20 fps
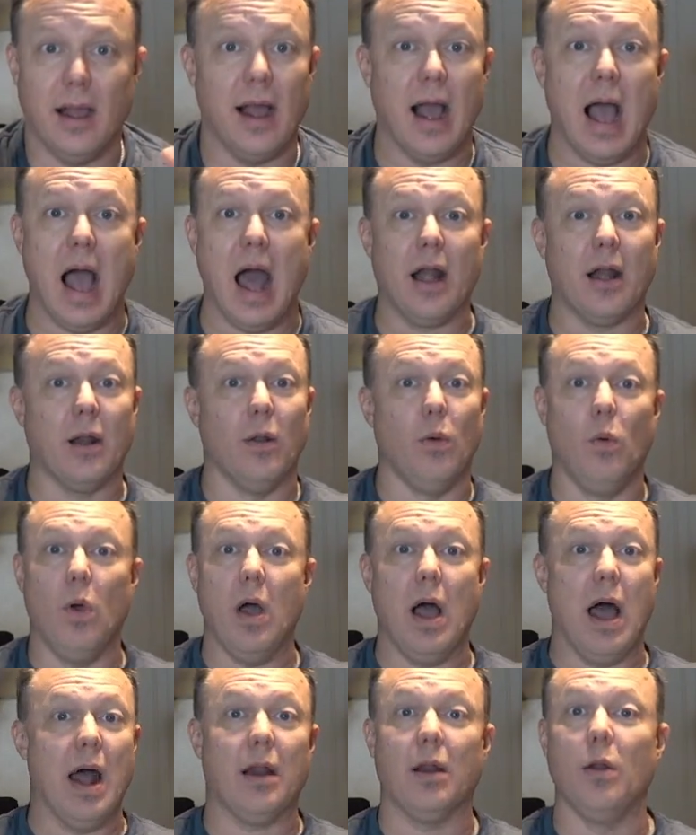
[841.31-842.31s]
I don't know
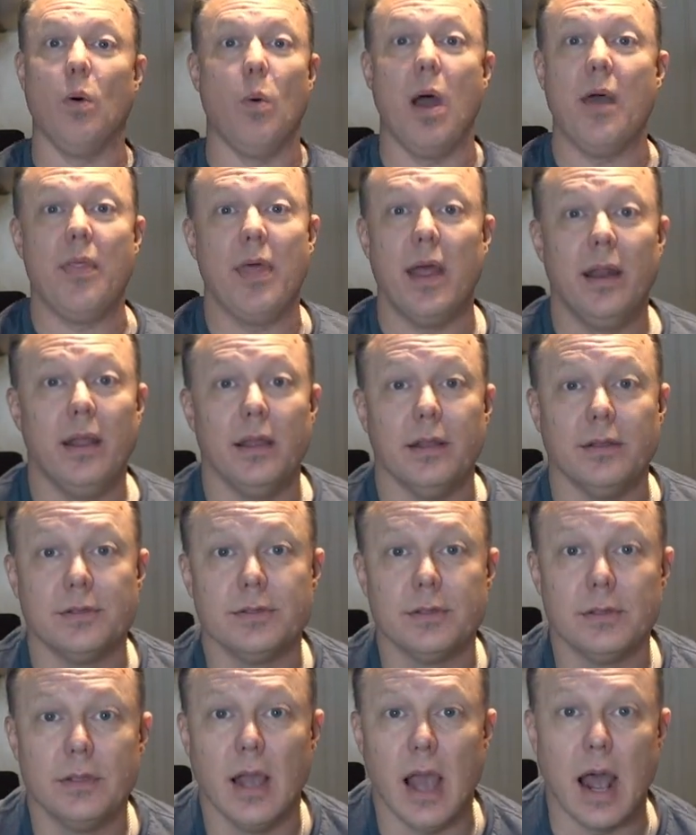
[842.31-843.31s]
why that is.
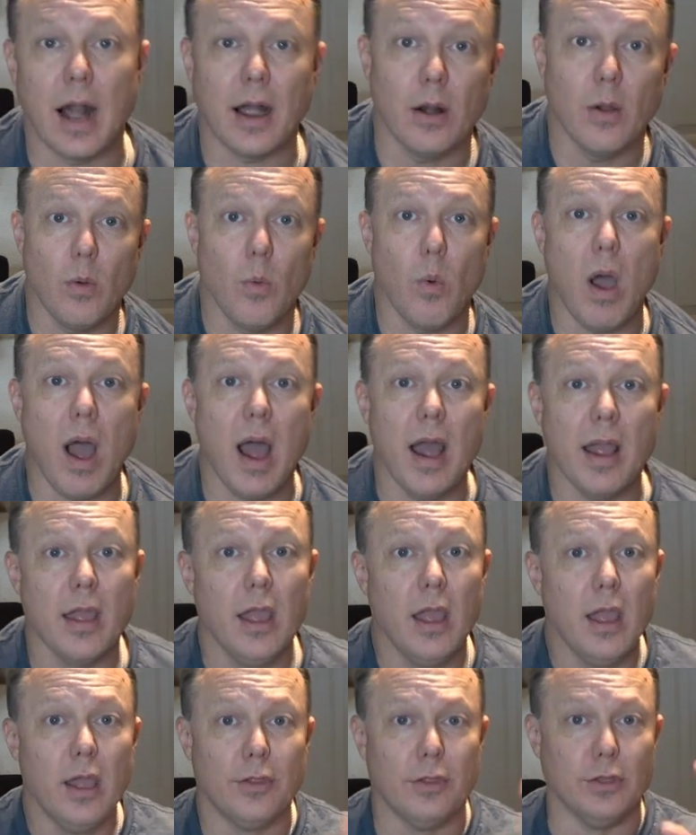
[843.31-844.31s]
I don't why
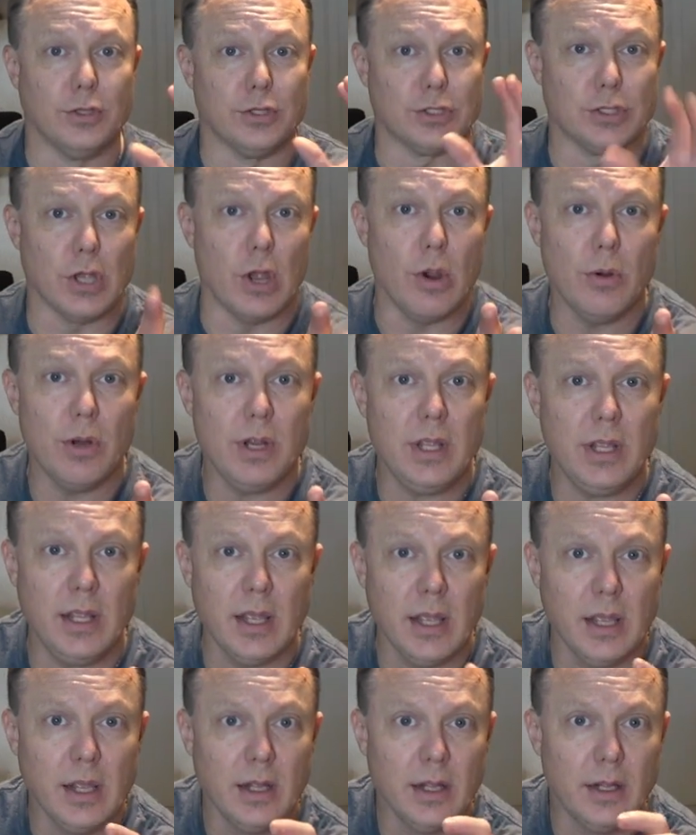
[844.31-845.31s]
the Sony
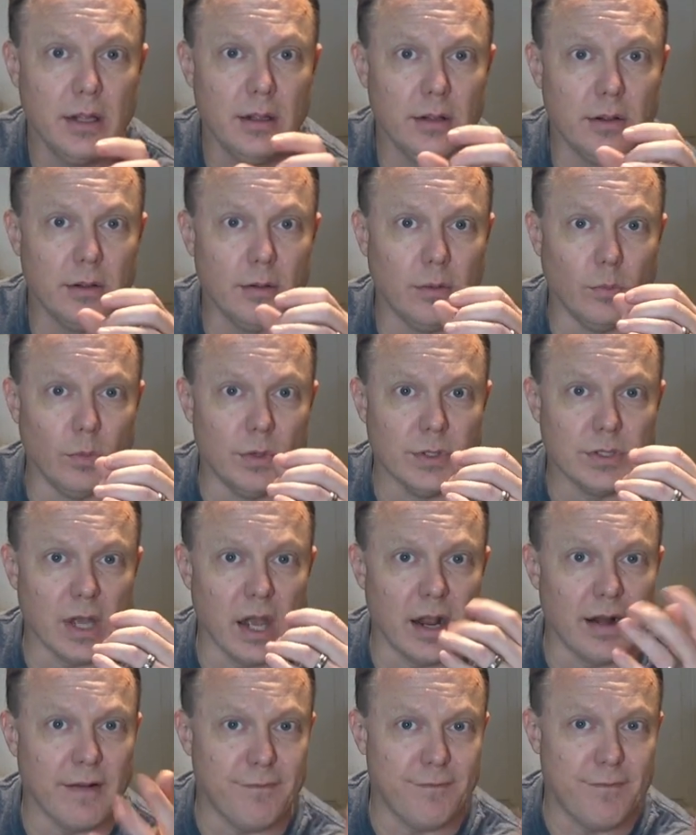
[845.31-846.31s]
was
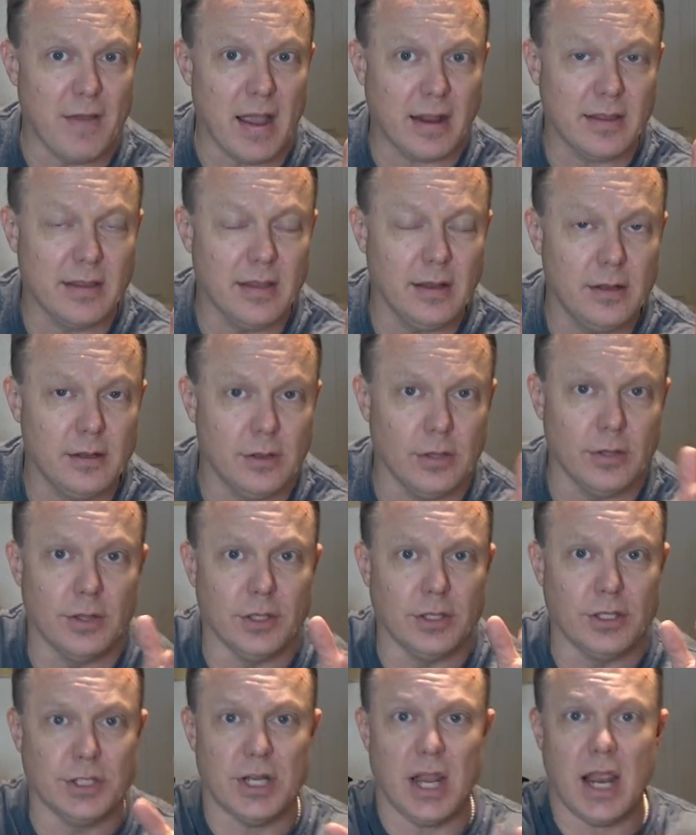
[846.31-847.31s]
unaffected to the
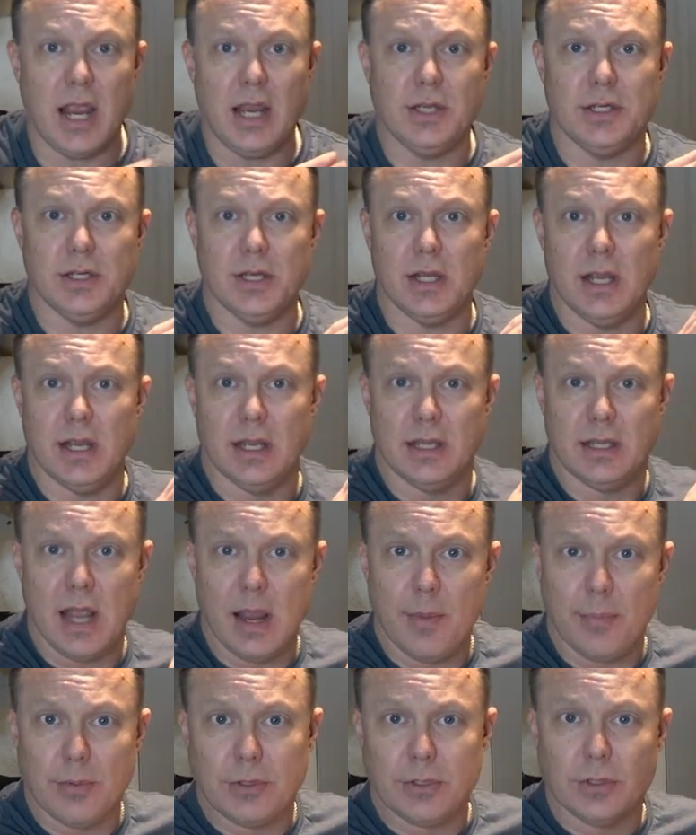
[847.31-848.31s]
change in
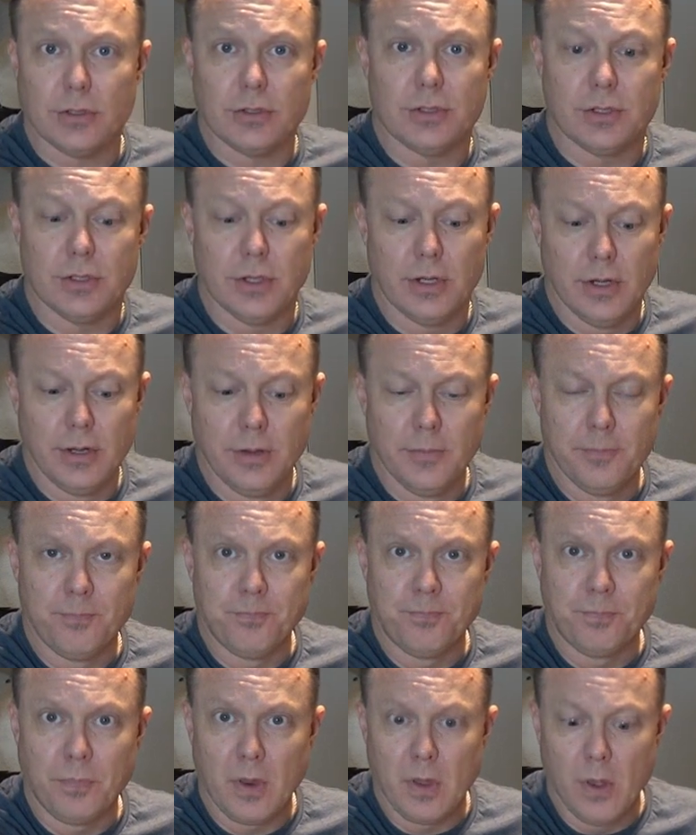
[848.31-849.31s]
temperatures,
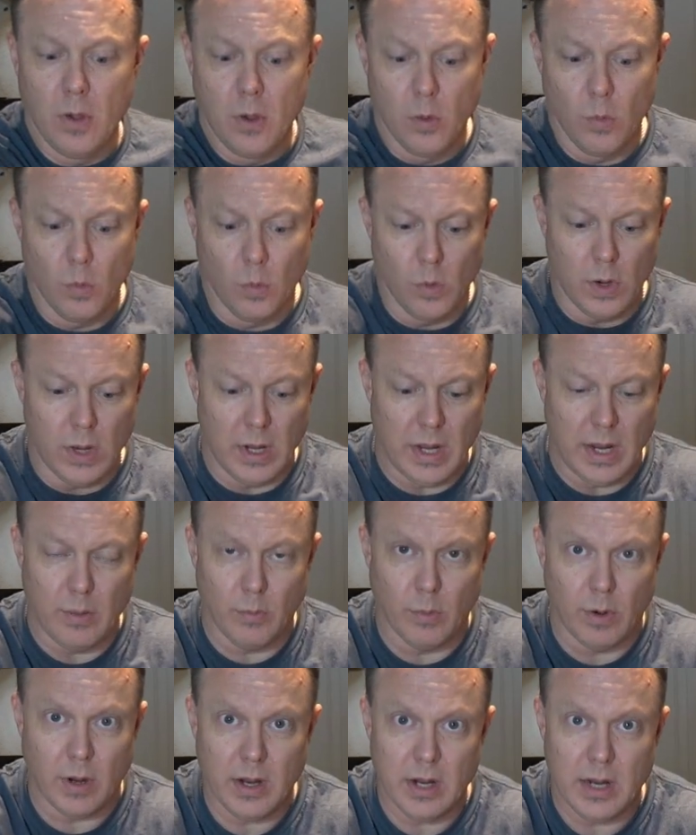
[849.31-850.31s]

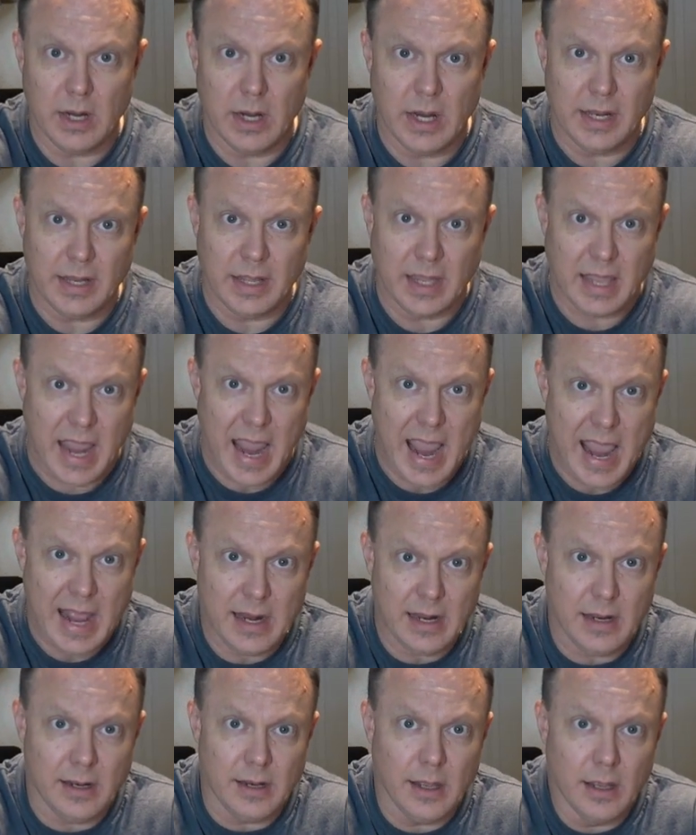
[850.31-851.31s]
where in the
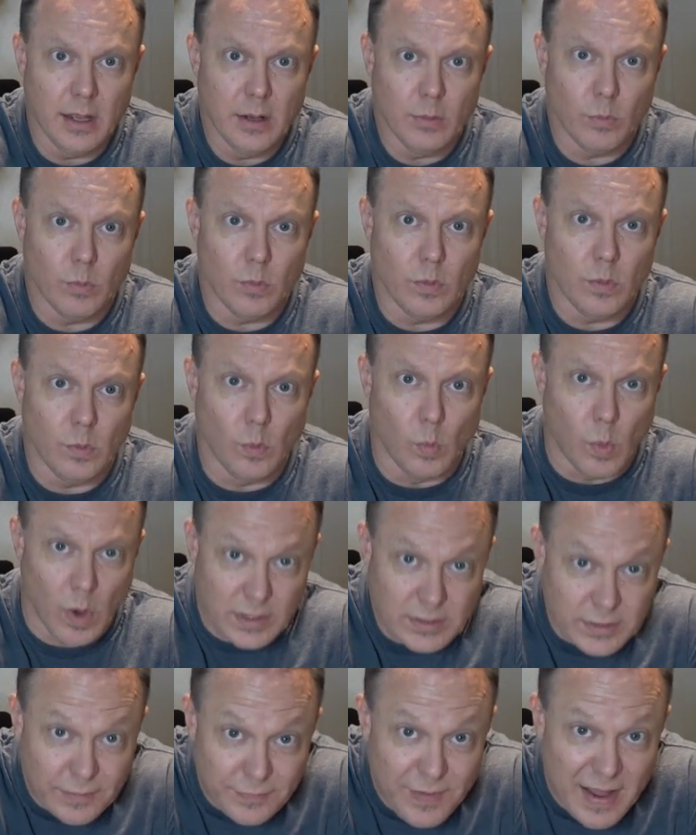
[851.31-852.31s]
Canon
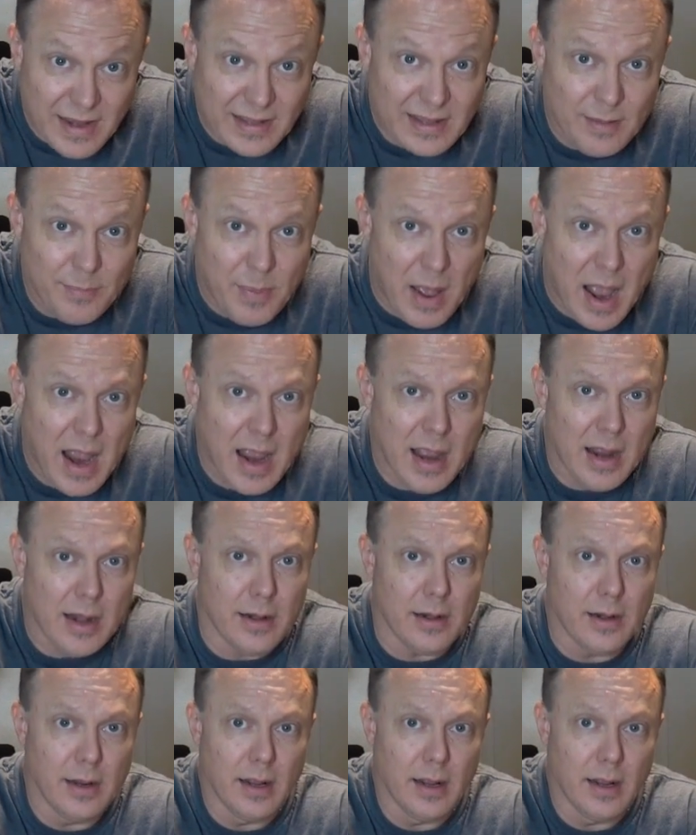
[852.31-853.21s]
was affected by it.